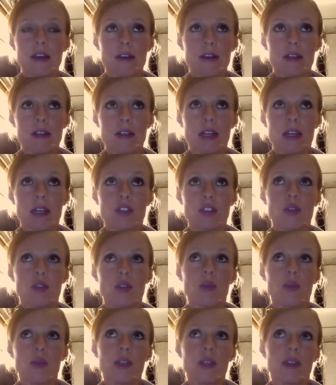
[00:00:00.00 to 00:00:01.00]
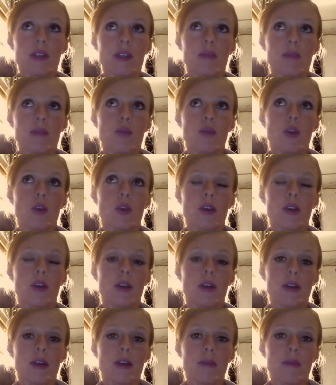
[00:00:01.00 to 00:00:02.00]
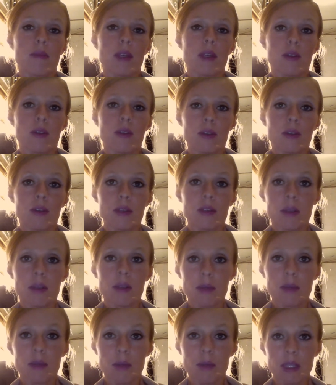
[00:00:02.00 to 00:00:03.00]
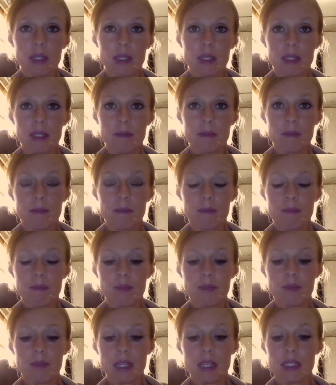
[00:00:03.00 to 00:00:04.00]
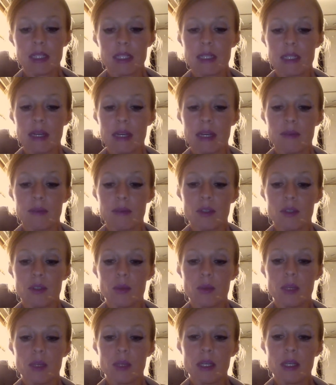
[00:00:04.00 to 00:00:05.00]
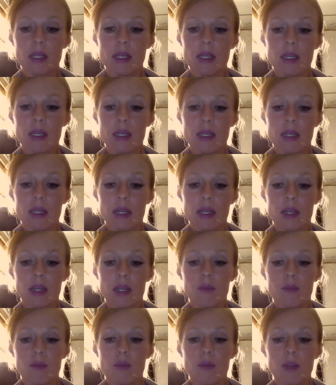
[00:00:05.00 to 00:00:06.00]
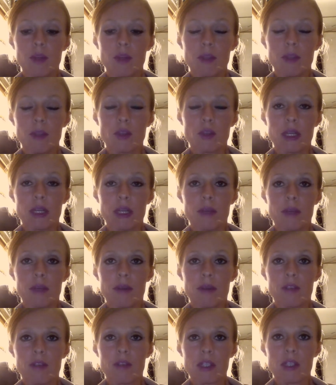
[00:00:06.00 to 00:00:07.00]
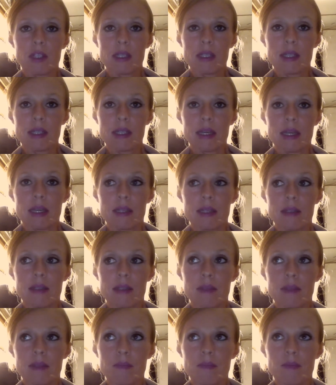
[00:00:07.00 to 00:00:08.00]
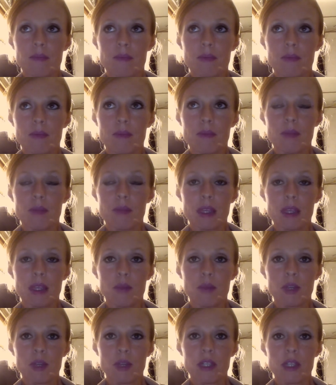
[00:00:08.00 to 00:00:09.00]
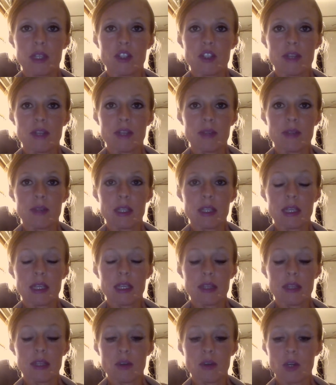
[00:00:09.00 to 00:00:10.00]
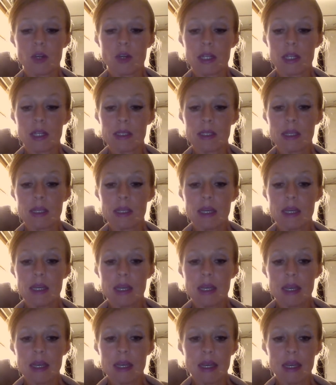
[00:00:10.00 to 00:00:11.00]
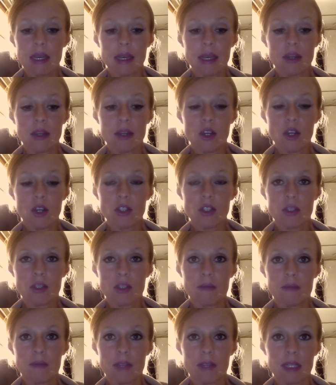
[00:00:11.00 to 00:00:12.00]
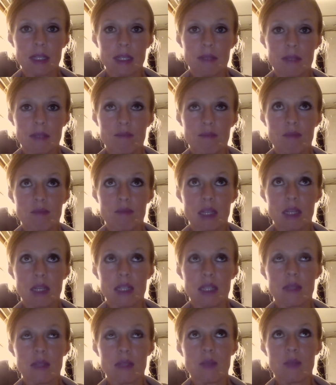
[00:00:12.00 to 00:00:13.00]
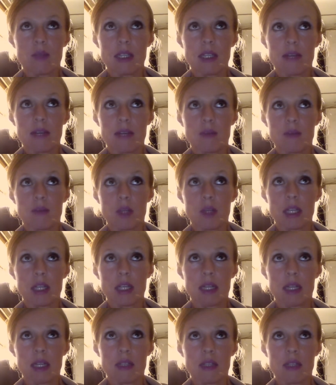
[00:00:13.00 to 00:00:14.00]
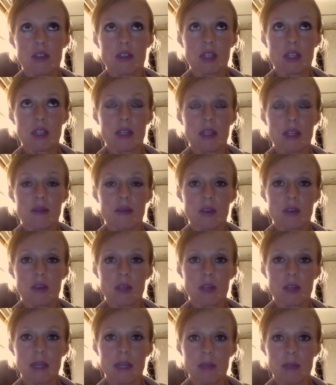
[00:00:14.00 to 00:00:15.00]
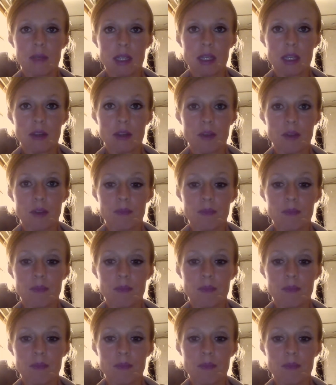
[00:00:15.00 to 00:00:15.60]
natural rhythm or meter that went with it, that I didn't have to. I could pretty much write out my verses and the bridge and everything and the chorus, and it all just fit. And I didn't really have to work at it. It just kind of all came together